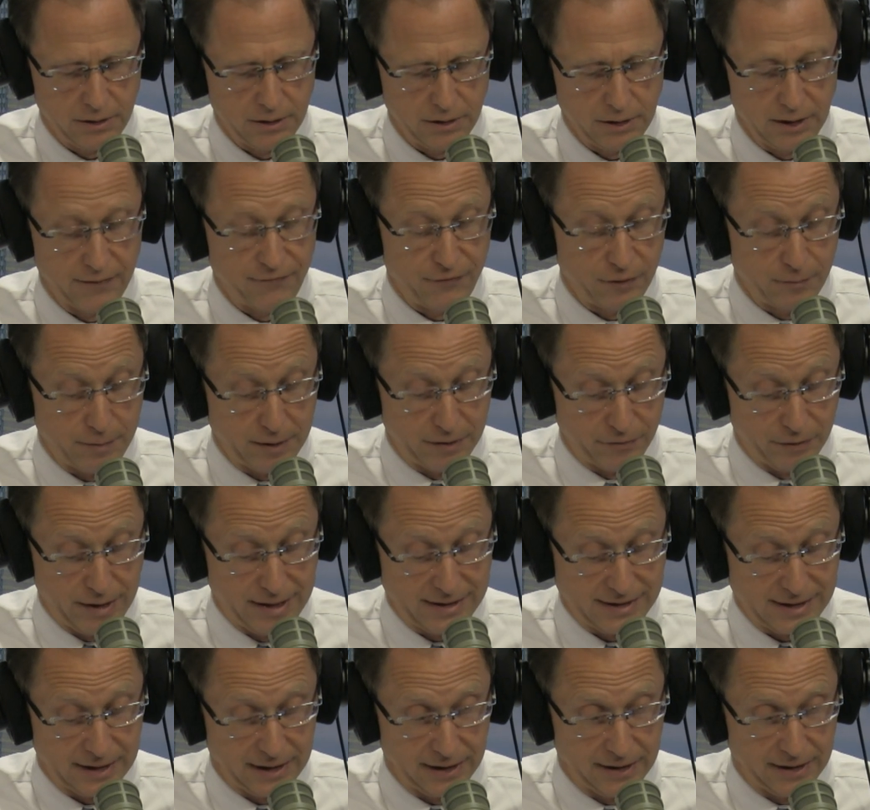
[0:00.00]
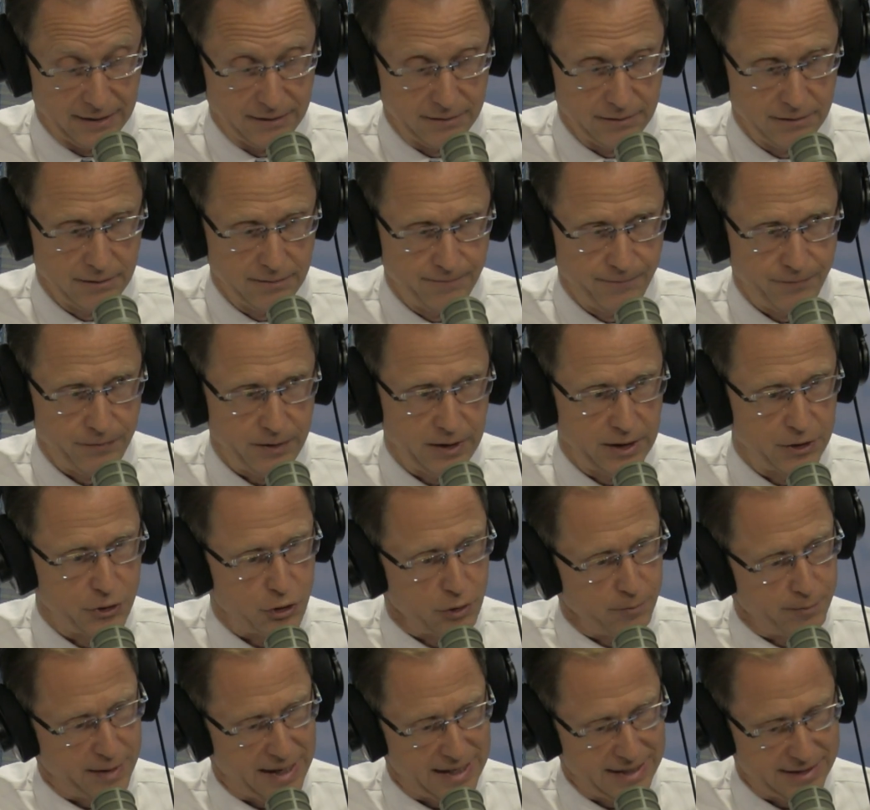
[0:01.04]
if you've been renting it, is your
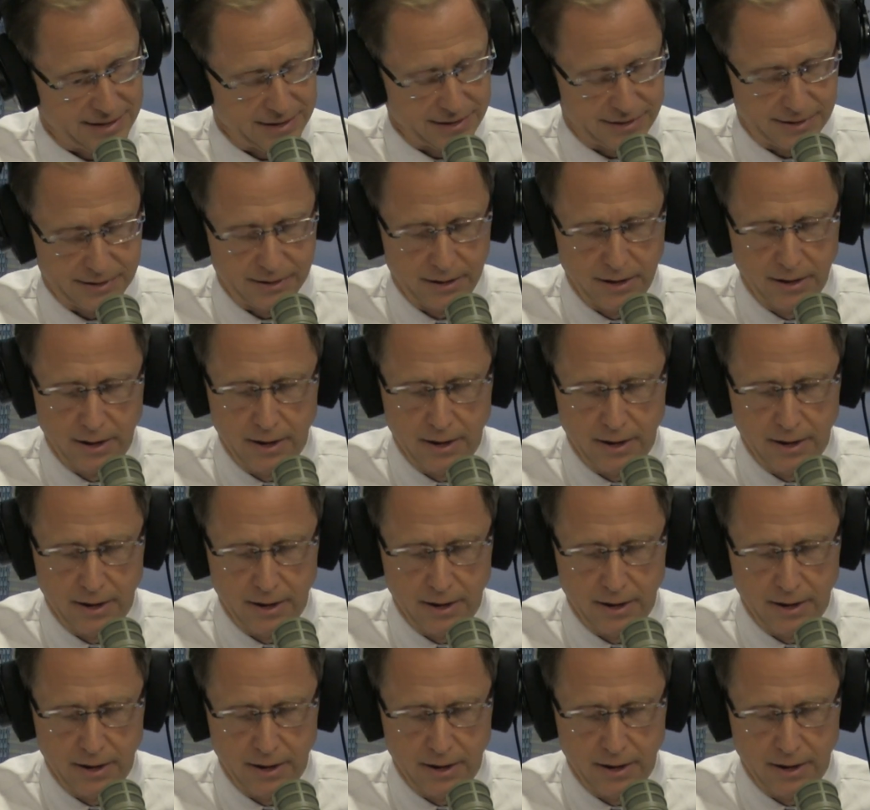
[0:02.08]
basis.